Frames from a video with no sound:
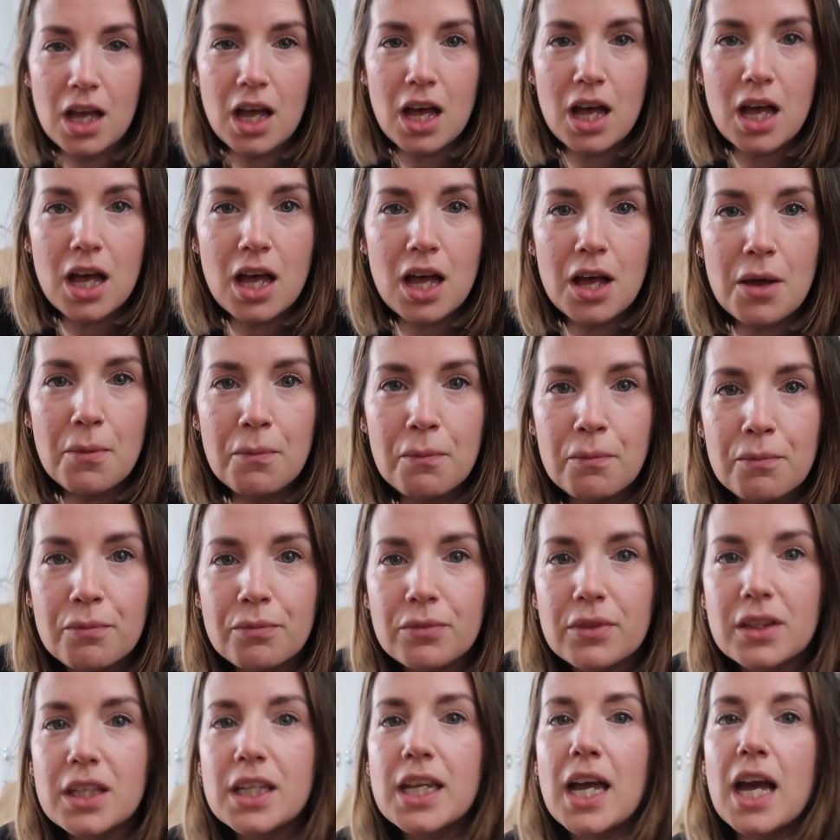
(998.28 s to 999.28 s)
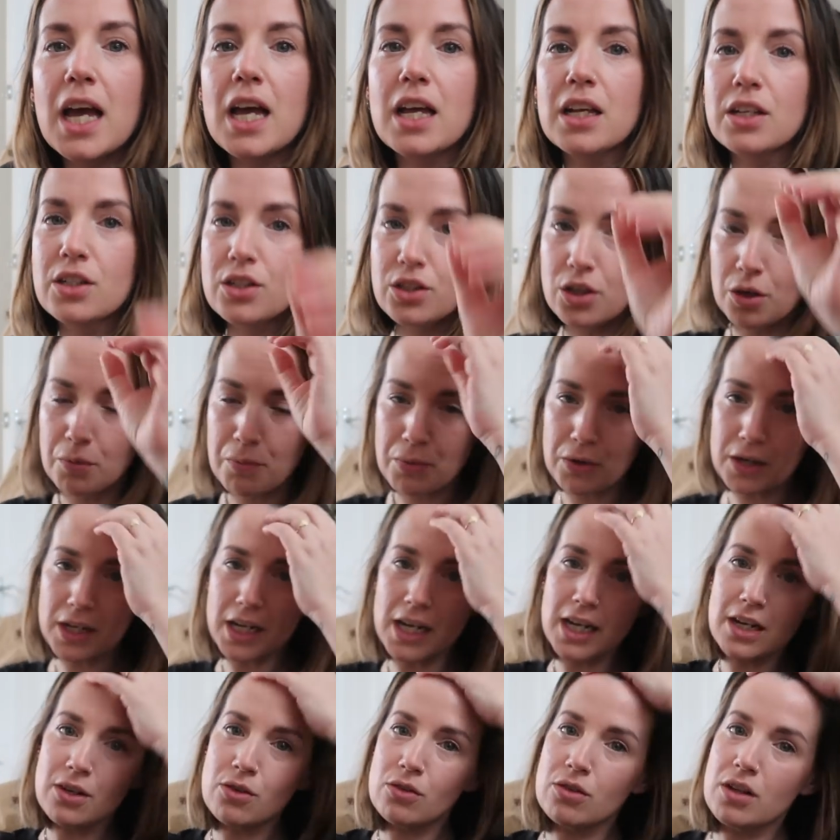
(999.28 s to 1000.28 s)
So put
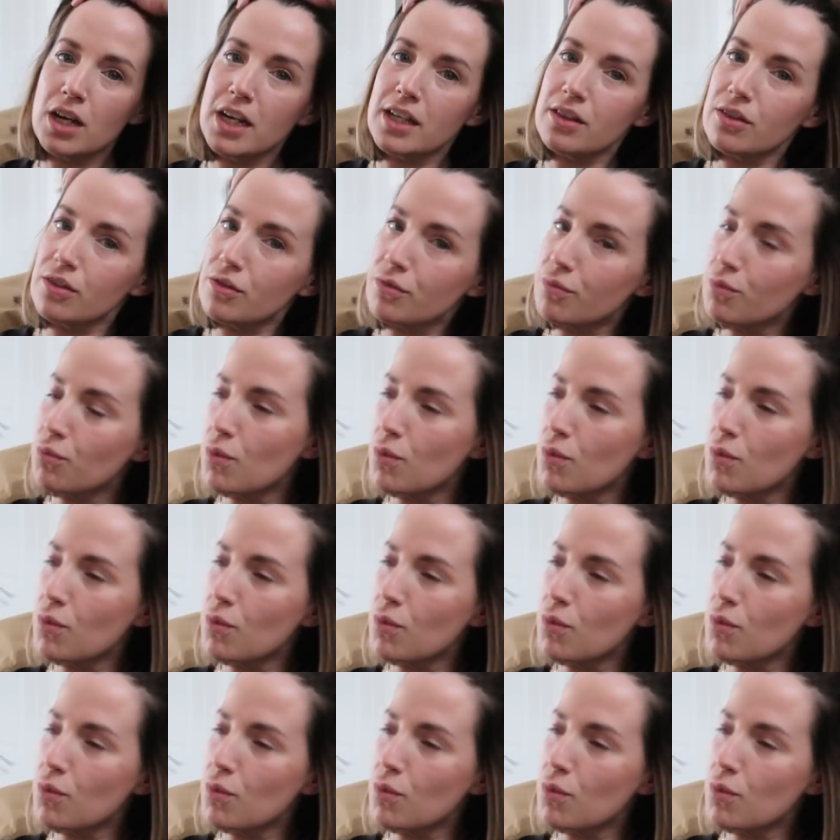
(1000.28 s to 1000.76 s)
it in on like the